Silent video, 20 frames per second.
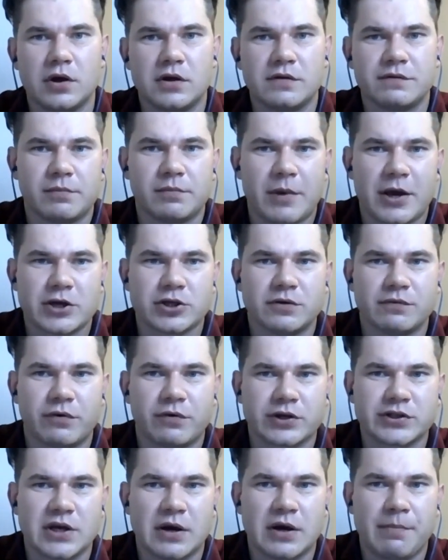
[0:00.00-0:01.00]
inflammation,
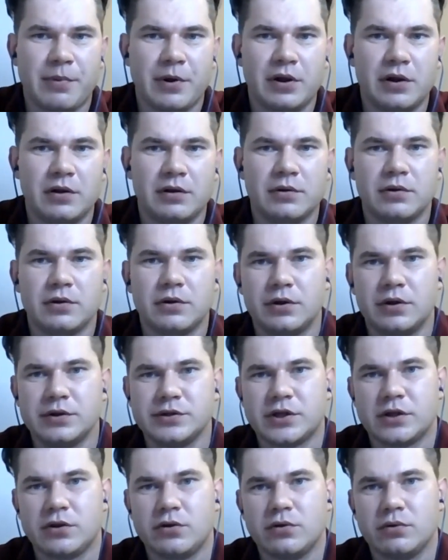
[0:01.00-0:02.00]
for example,
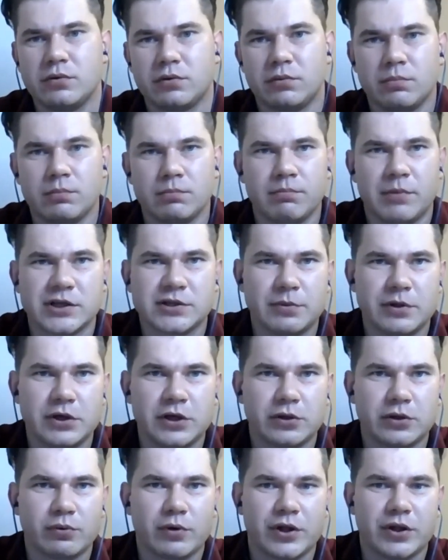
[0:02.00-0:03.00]
uh, then you possibly
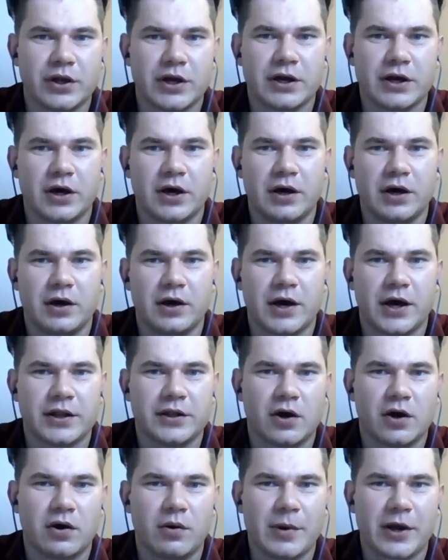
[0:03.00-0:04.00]
need to add, uh,
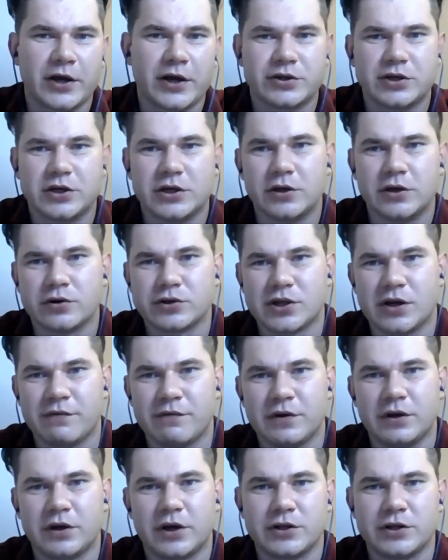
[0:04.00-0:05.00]
add the omega-3 or
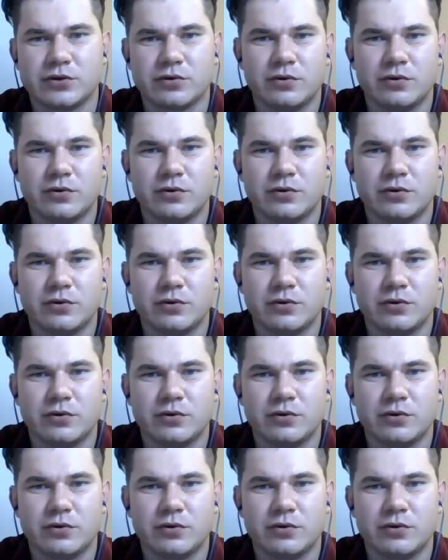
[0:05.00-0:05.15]
something, right?